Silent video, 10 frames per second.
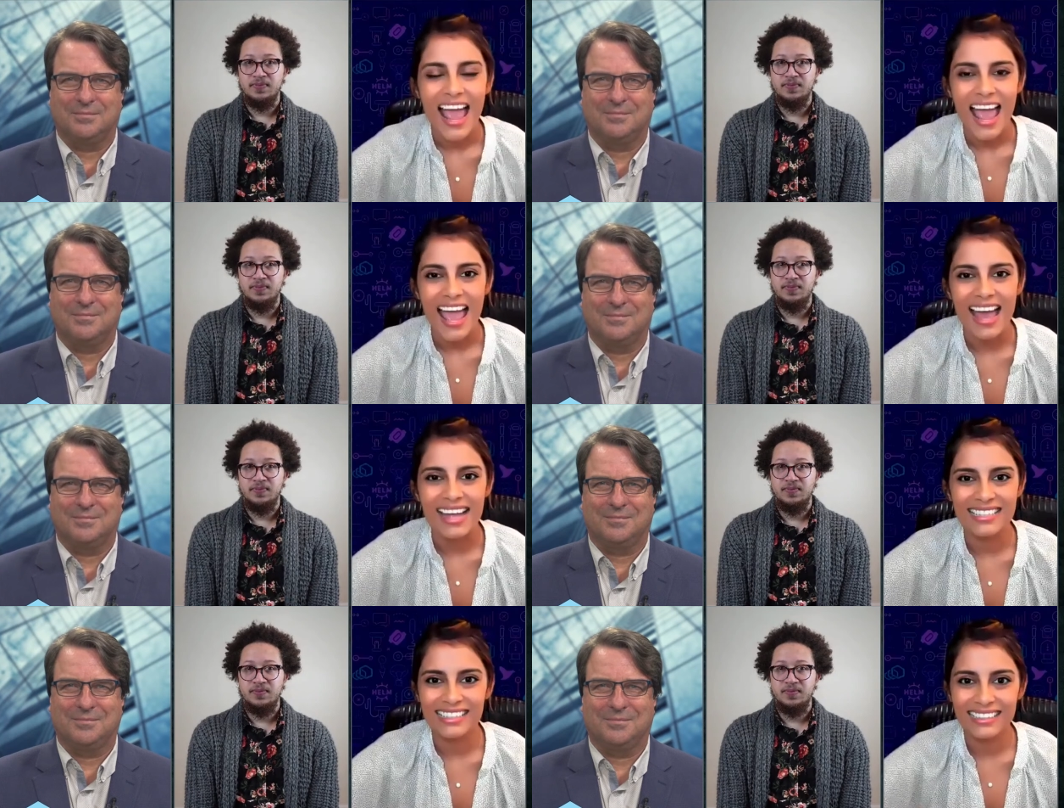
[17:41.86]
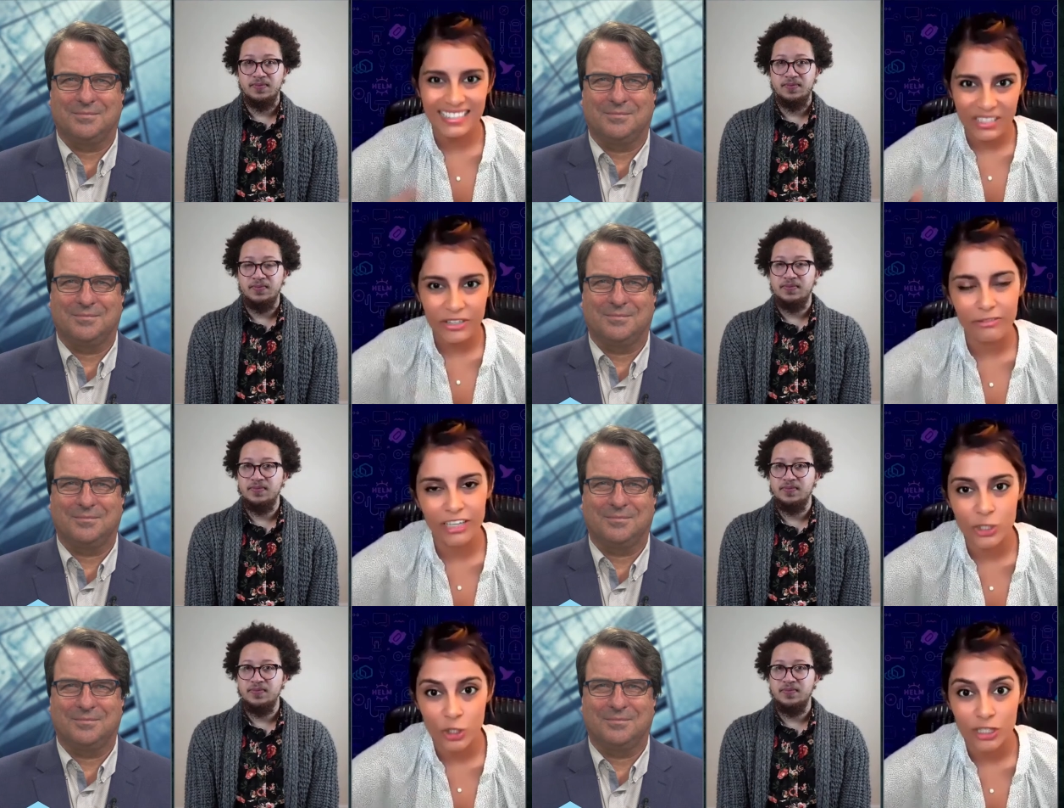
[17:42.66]
Speaker 1: And this
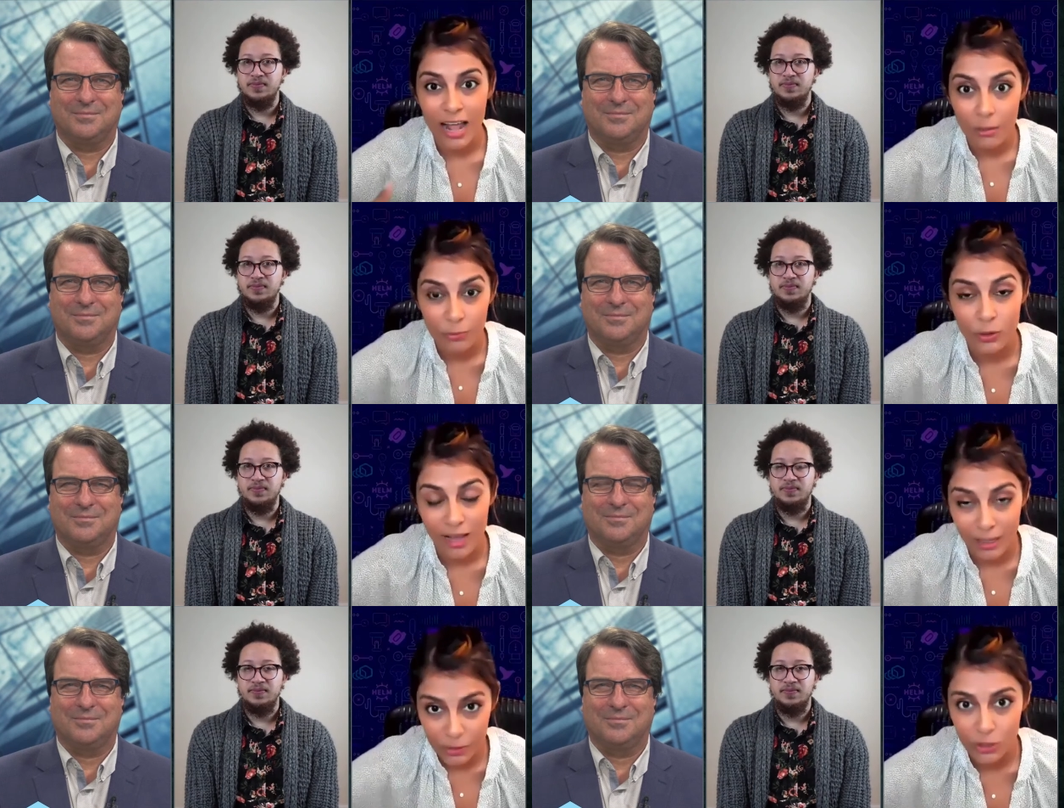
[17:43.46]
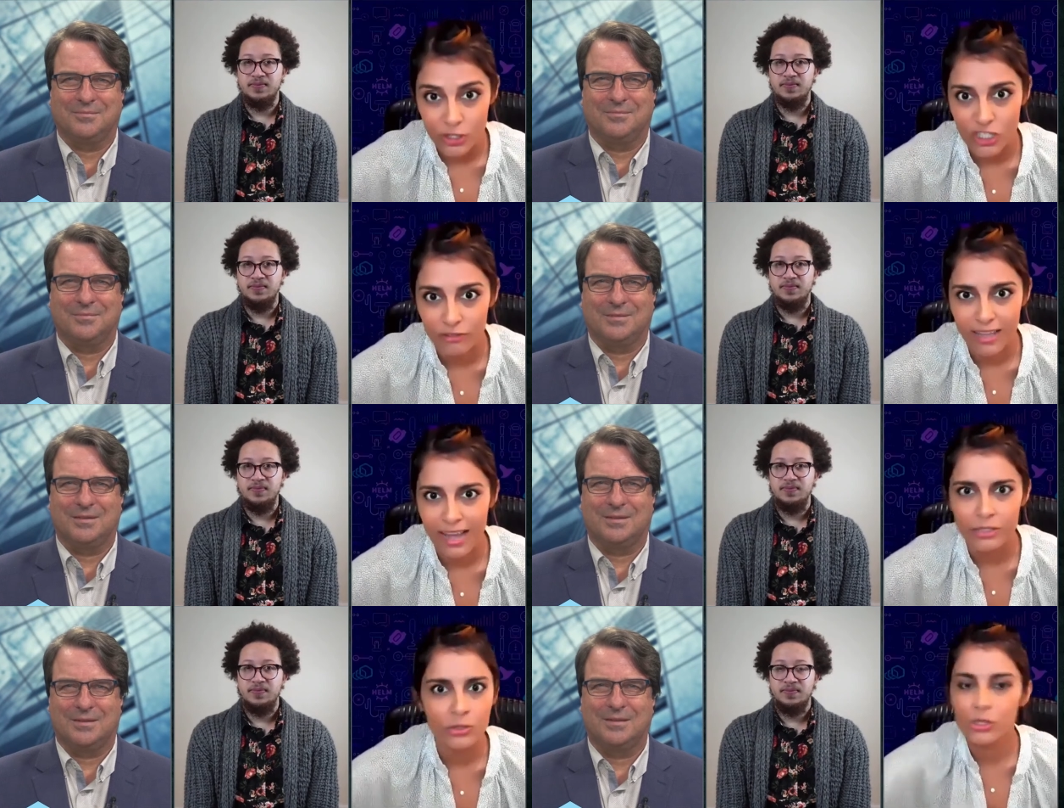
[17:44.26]
certification help you helps you achieve
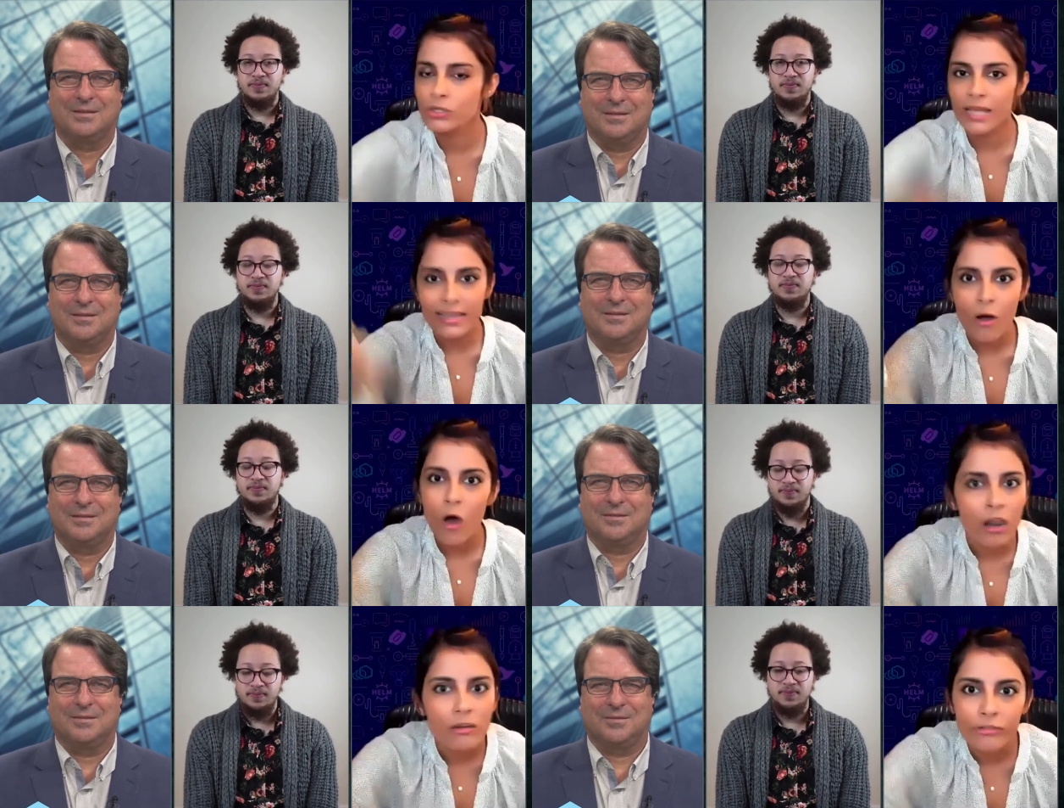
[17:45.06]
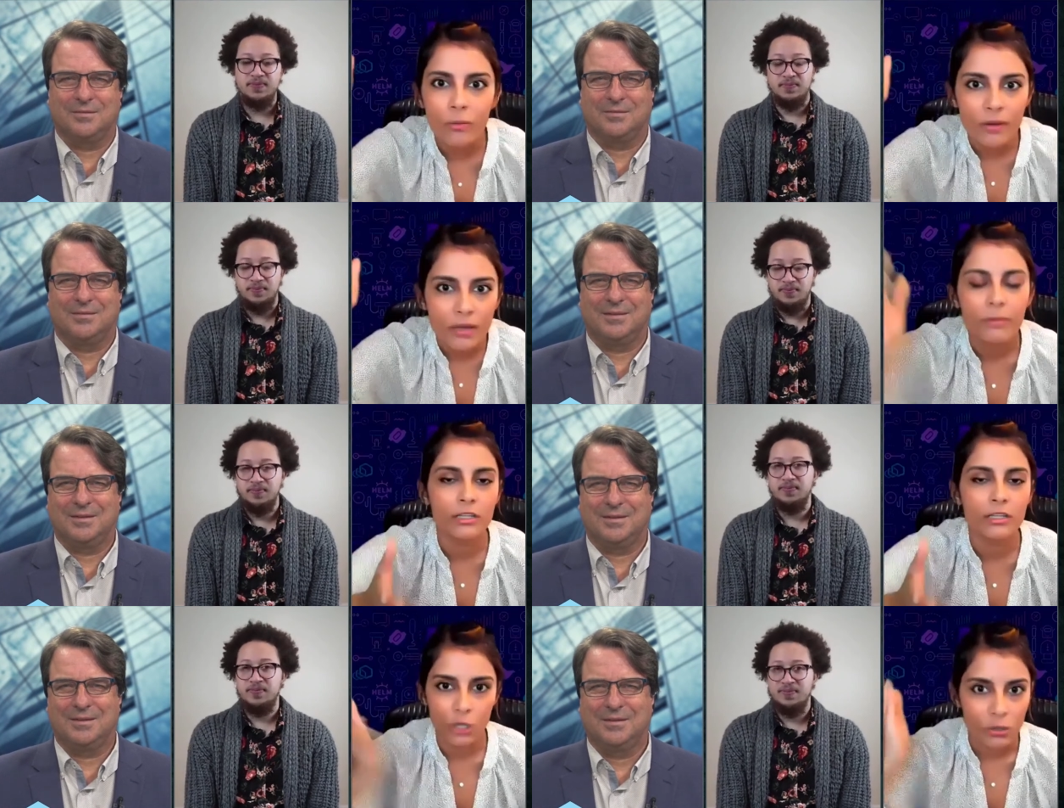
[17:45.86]
that. So send all of your
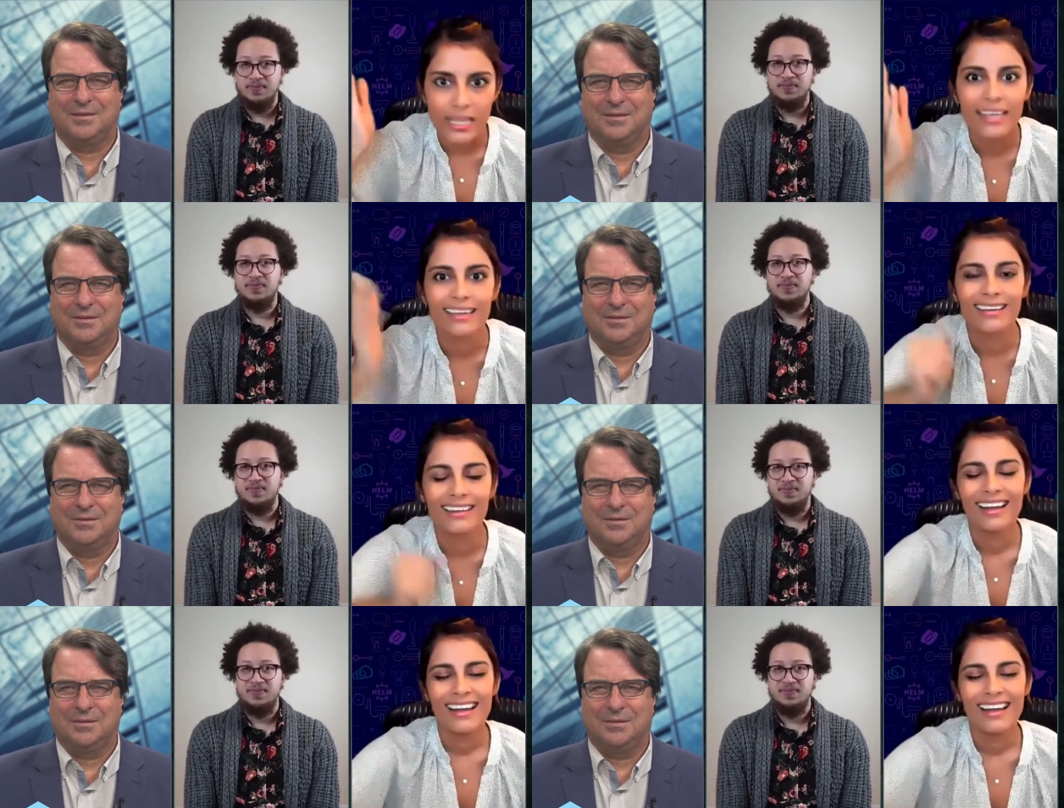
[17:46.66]
people to go take it.